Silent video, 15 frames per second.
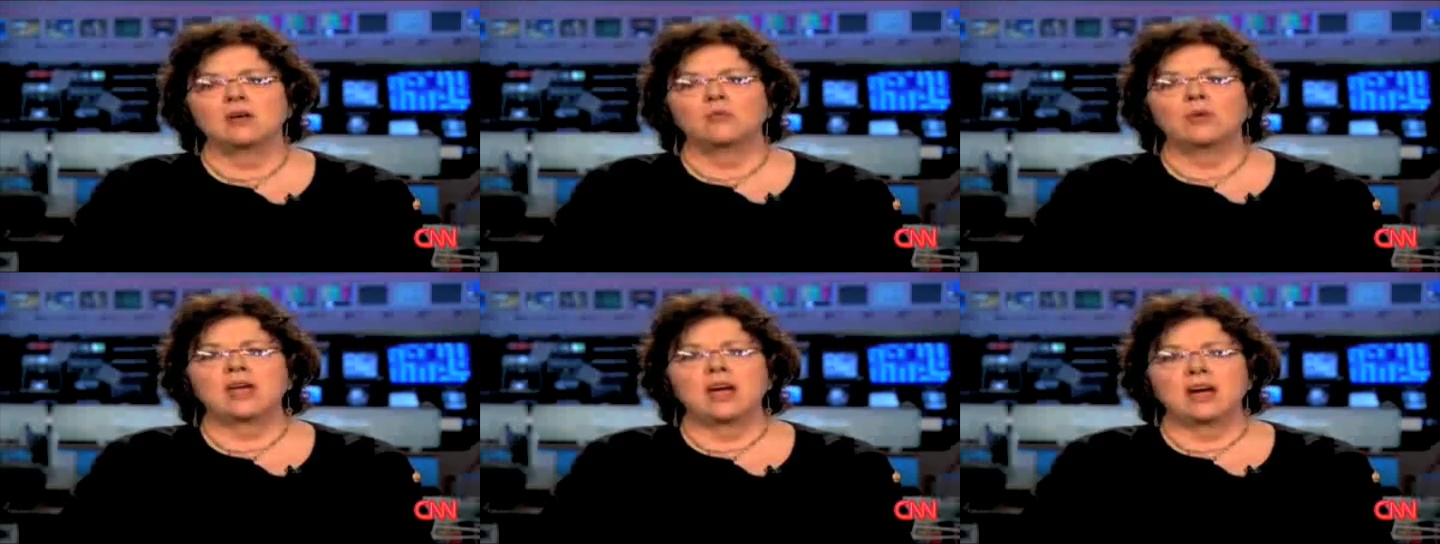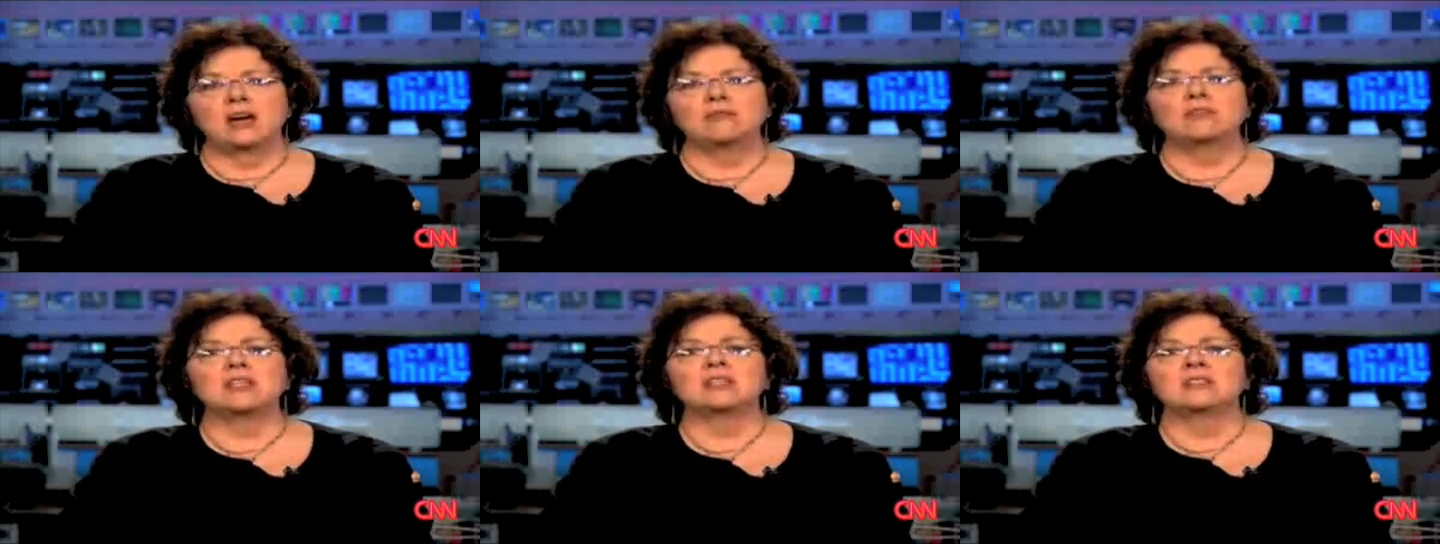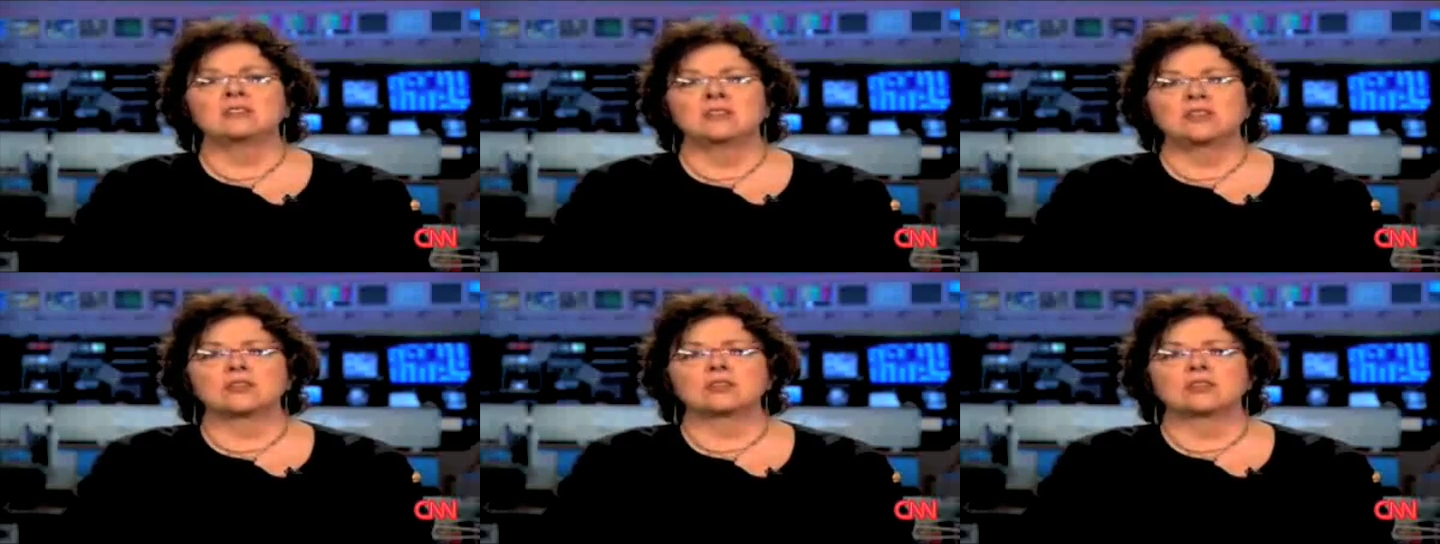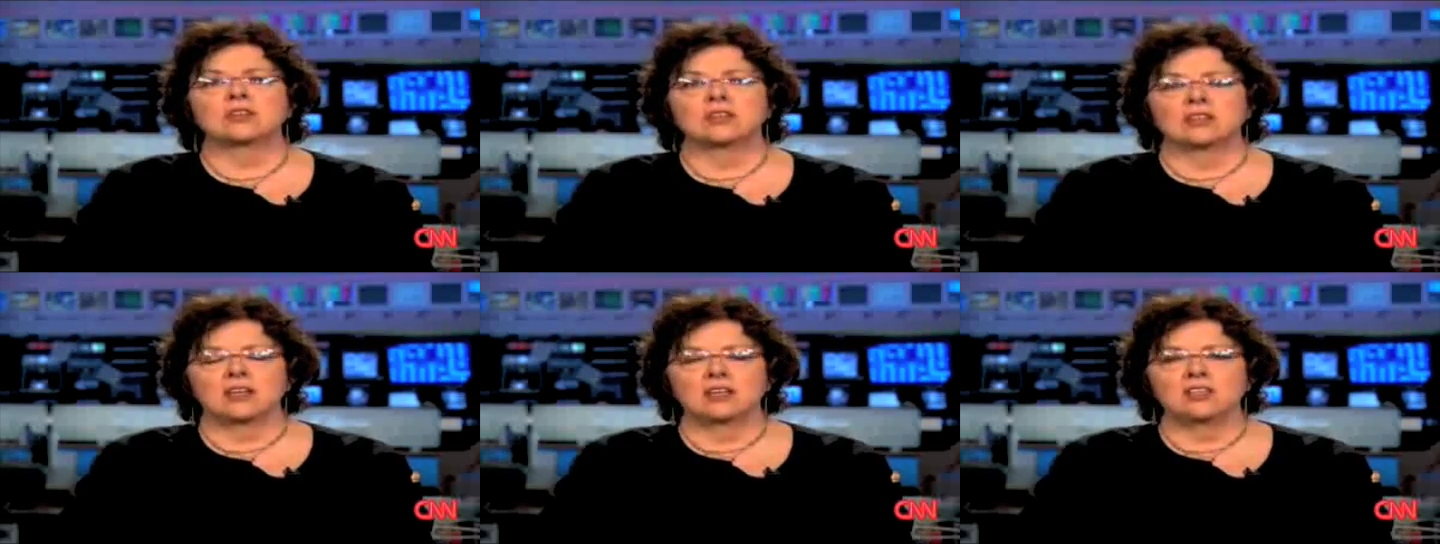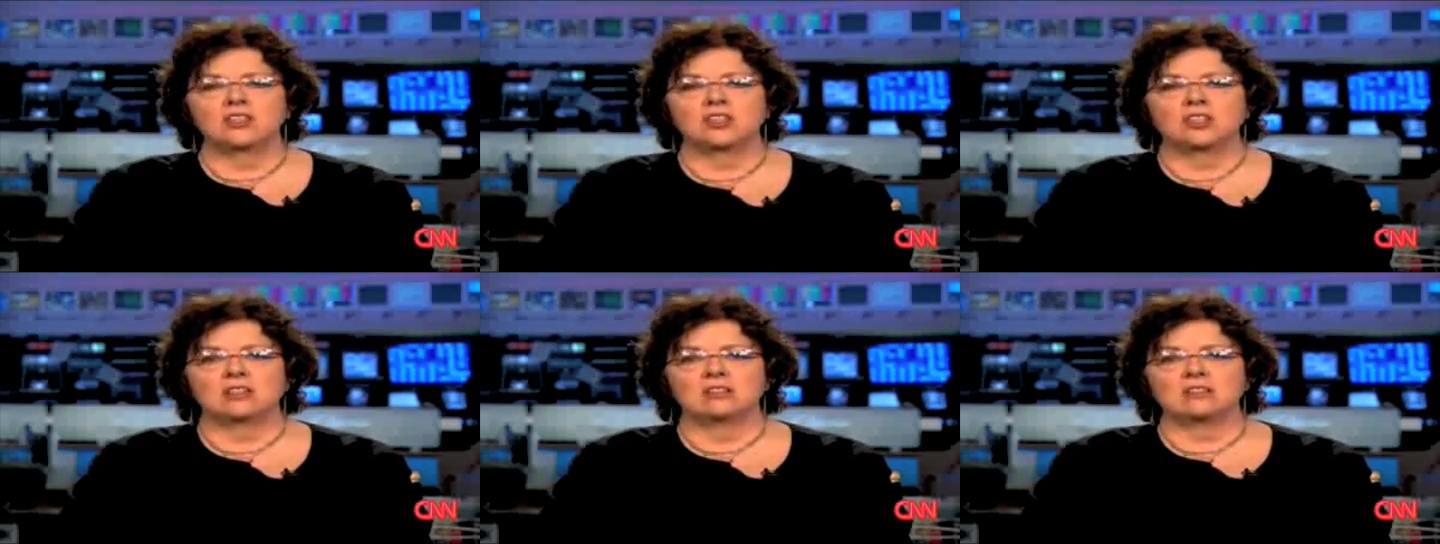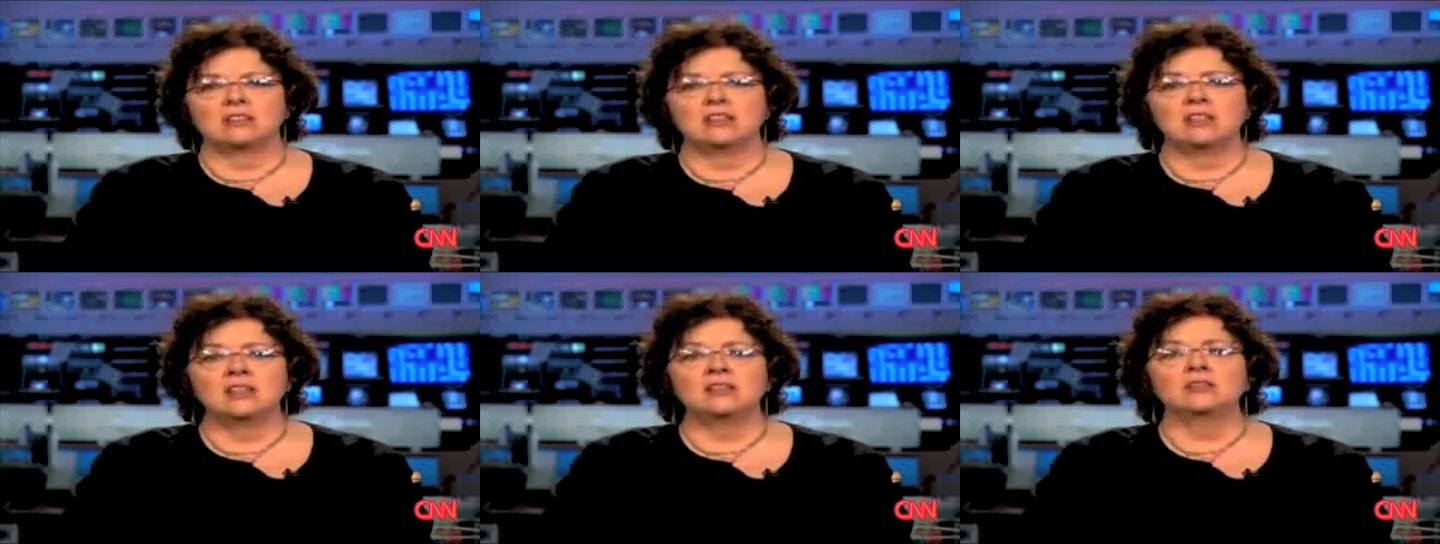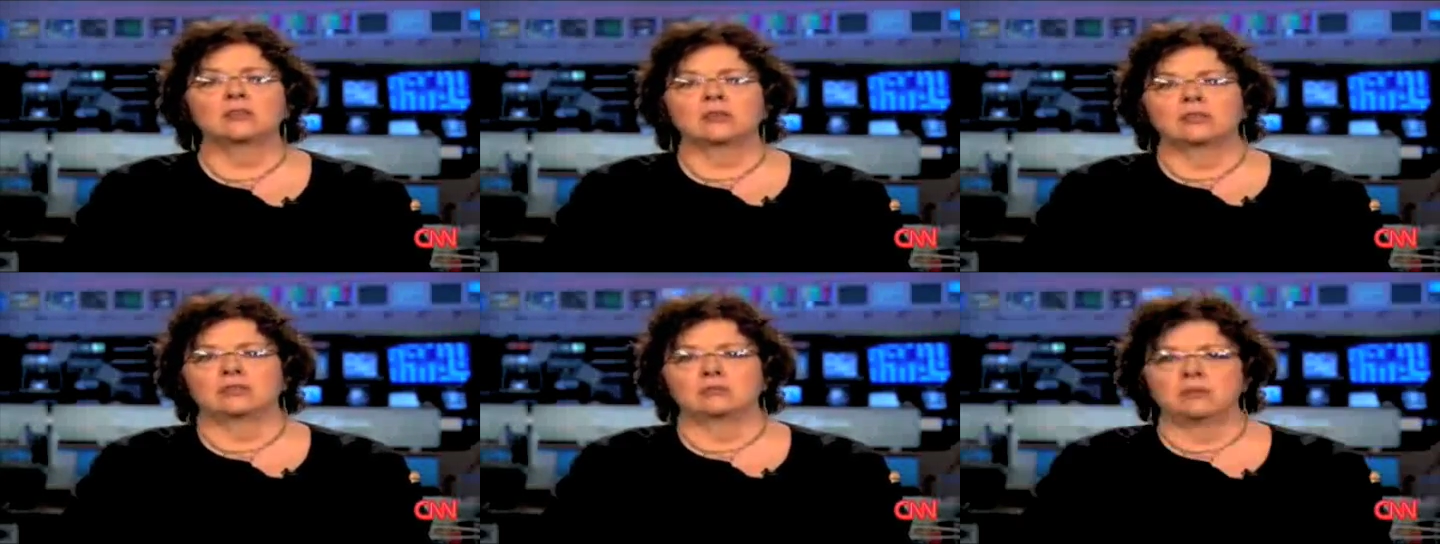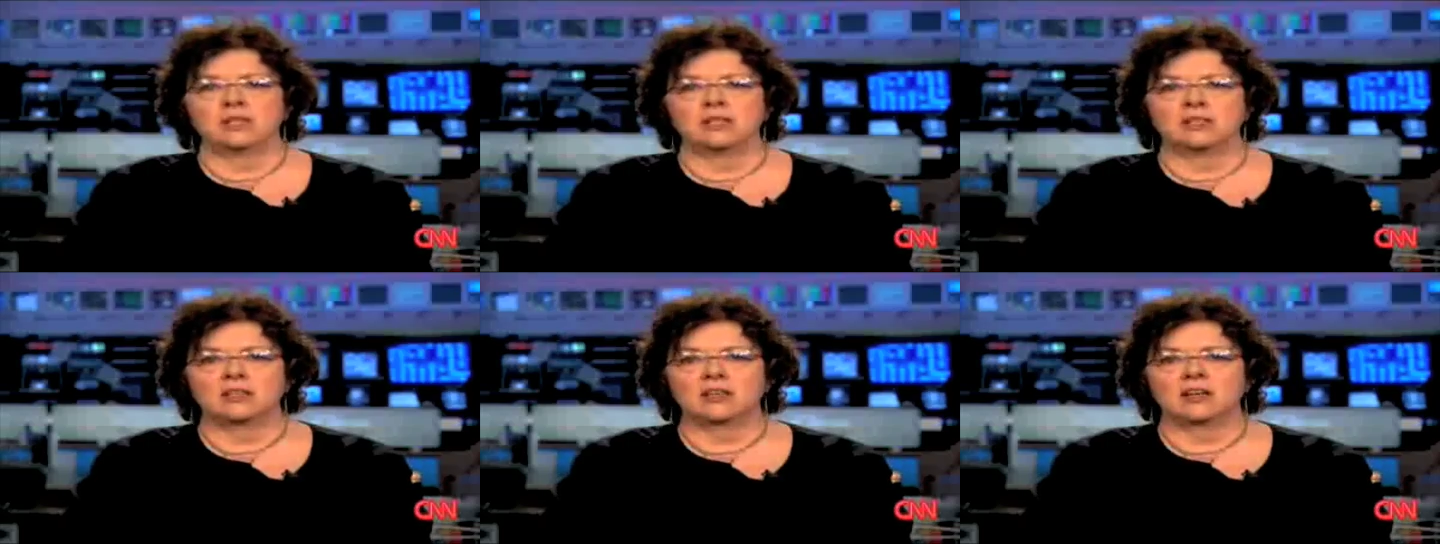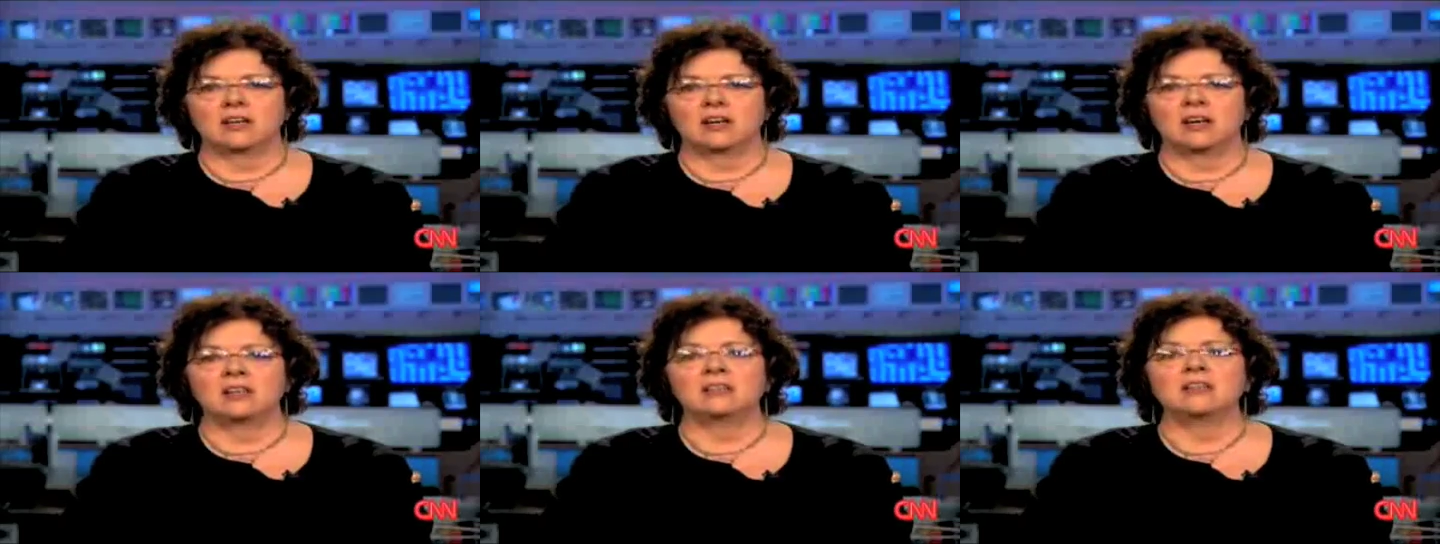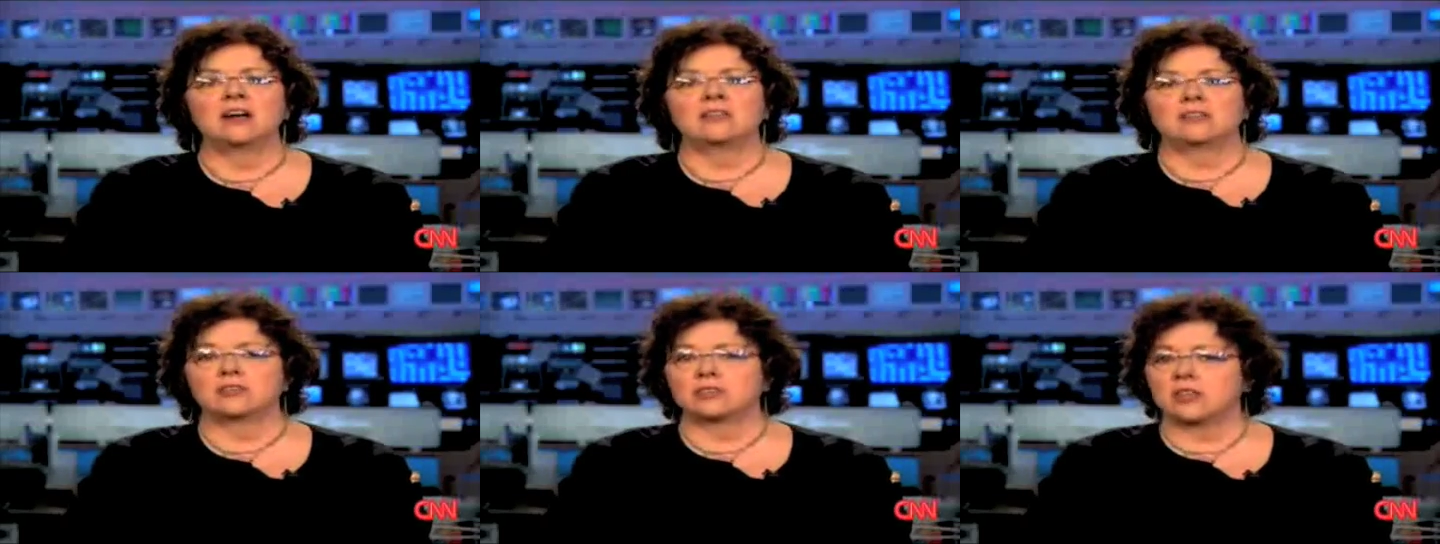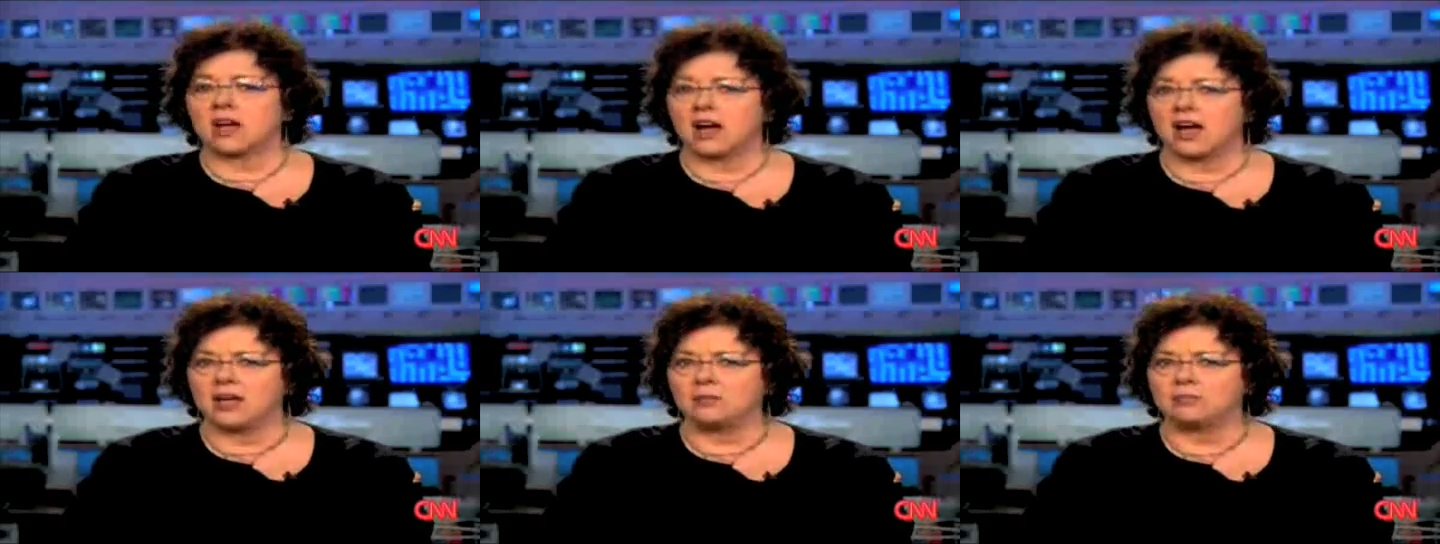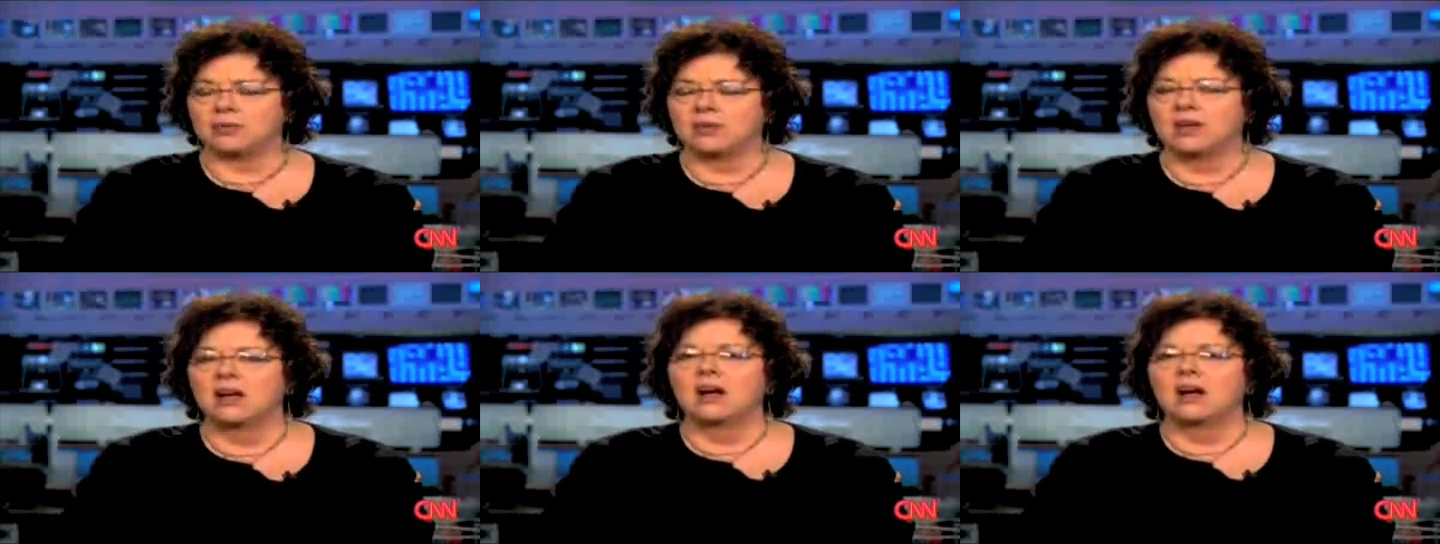we have in circulation in North America another type